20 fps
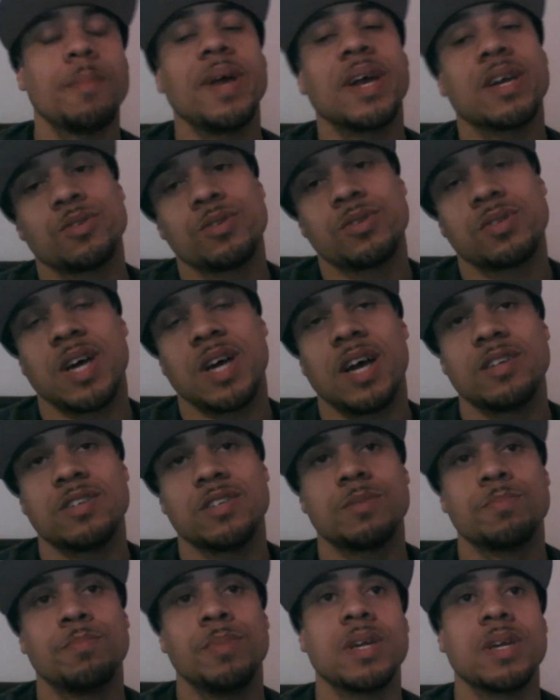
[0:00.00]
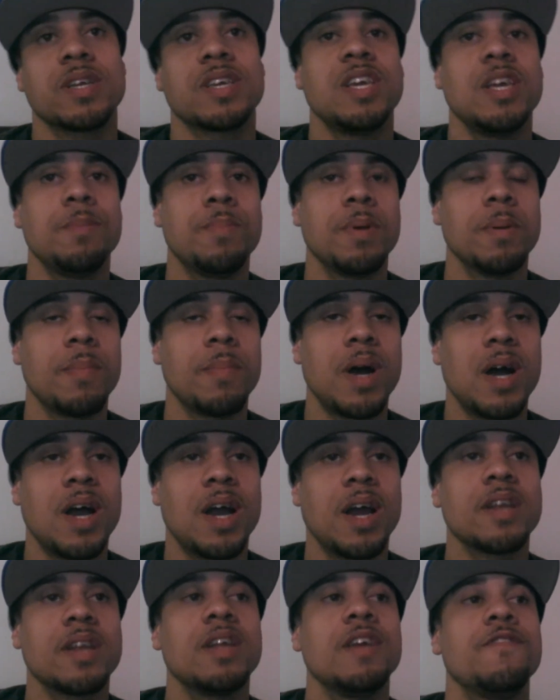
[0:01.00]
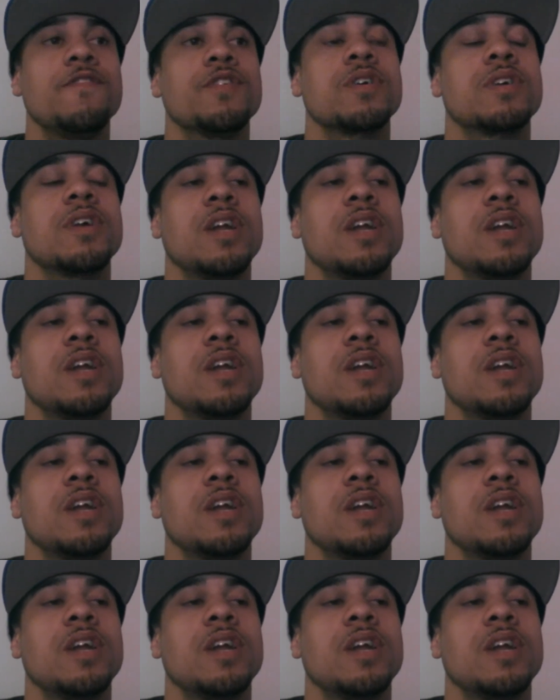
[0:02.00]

exercises, but keep in mind, this is